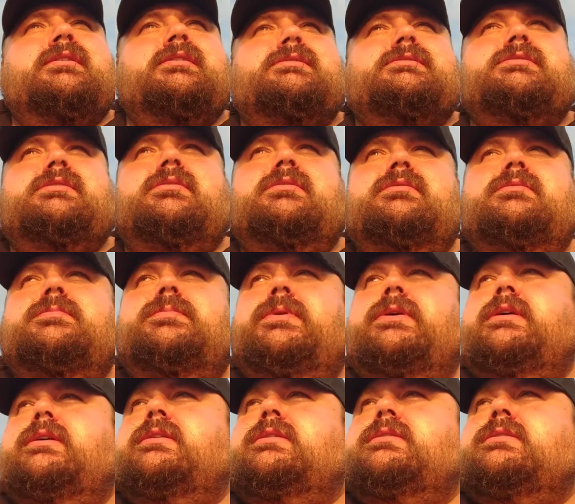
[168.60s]
So
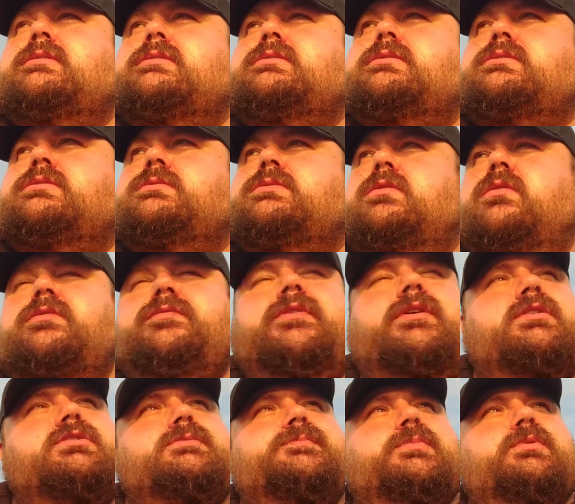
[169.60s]

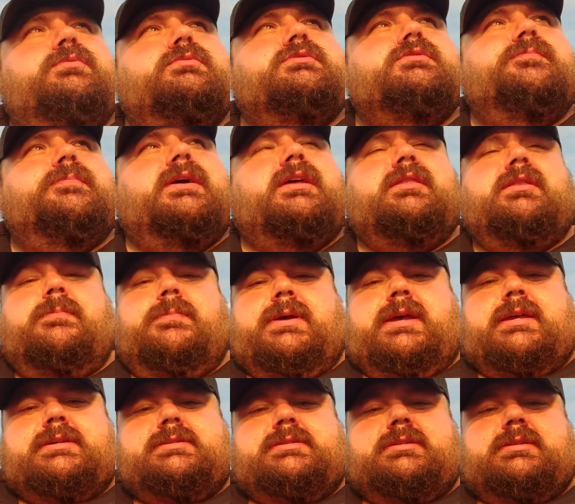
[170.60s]
far spoons have been the
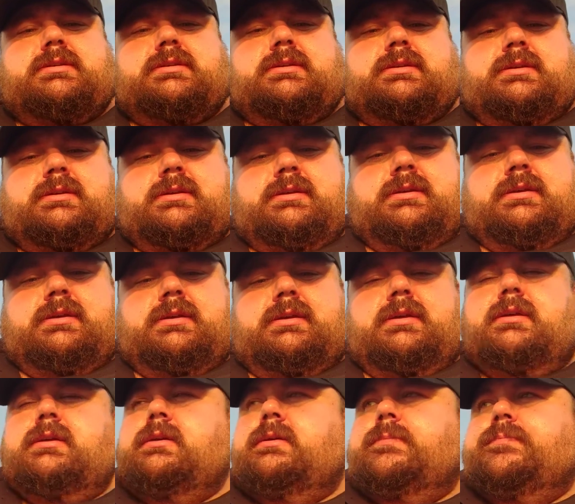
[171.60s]
best
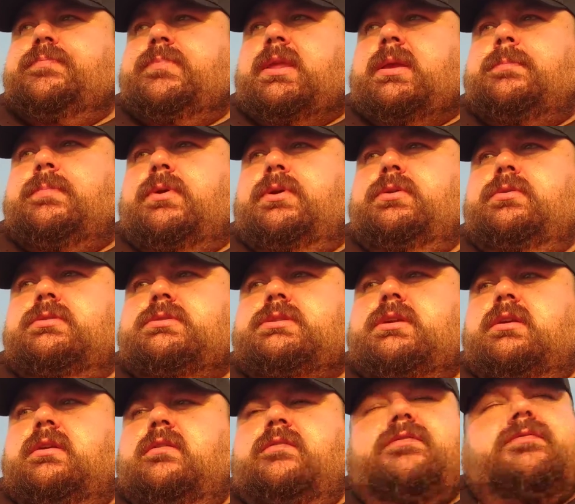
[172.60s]

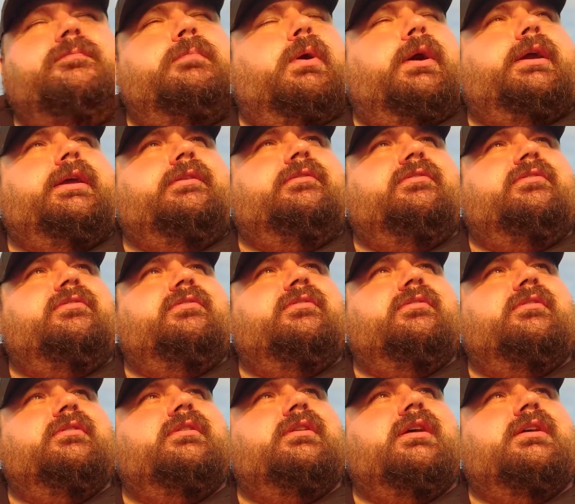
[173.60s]
producer of bites,
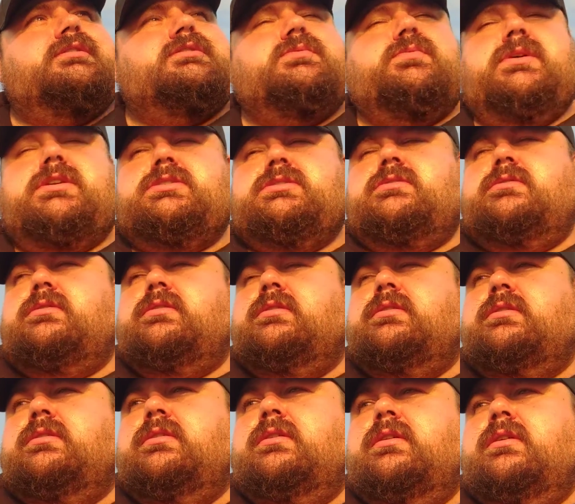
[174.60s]
and I switched.
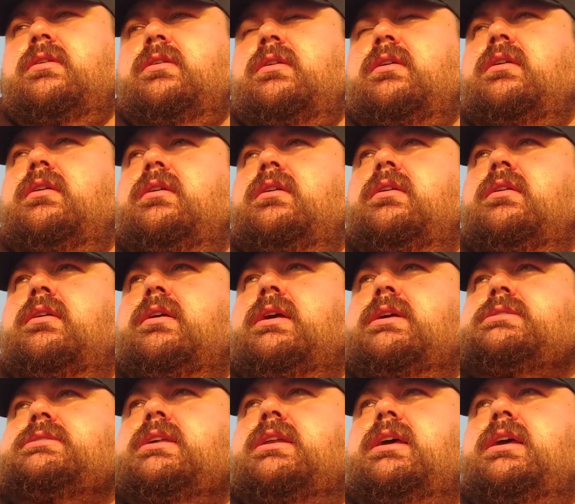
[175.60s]
Like I
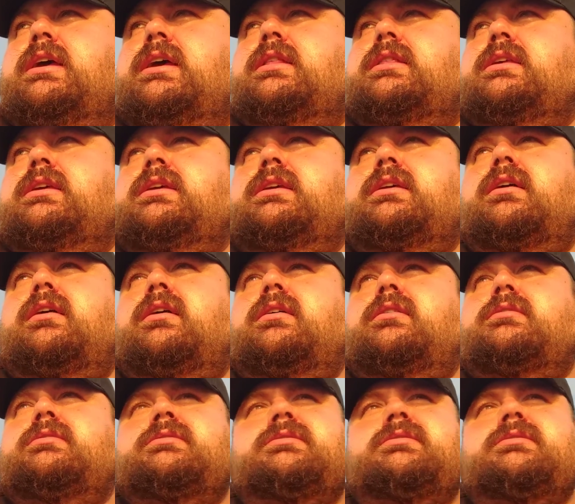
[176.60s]
said, I had the